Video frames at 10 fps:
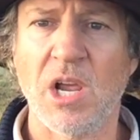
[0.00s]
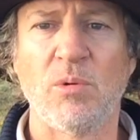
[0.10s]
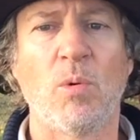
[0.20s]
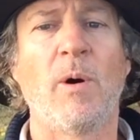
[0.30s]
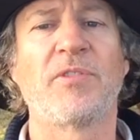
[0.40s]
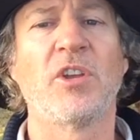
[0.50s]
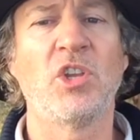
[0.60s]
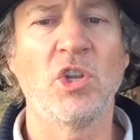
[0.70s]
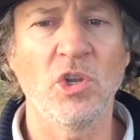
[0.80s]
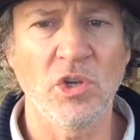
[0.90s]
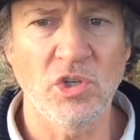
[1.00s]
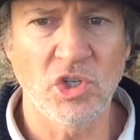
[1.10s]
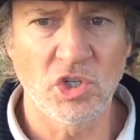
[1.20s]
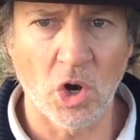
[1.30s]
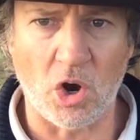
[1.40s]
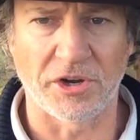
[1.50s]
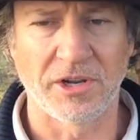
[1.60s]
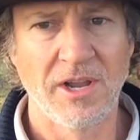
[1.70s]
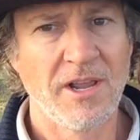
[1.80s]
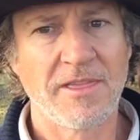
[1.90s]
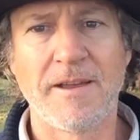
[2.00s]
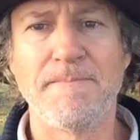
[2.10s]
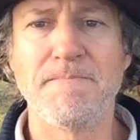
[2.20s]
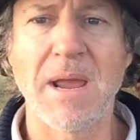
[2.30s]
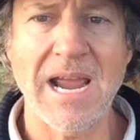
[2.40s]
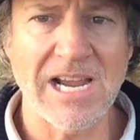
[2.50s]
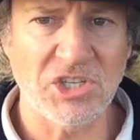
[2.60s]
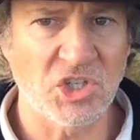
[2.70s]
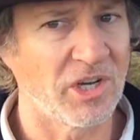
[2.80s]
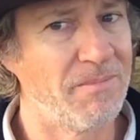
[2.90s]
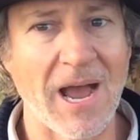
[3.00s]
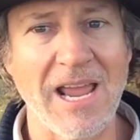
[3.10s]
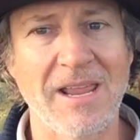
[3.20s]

We want the huge yacht, the mansion,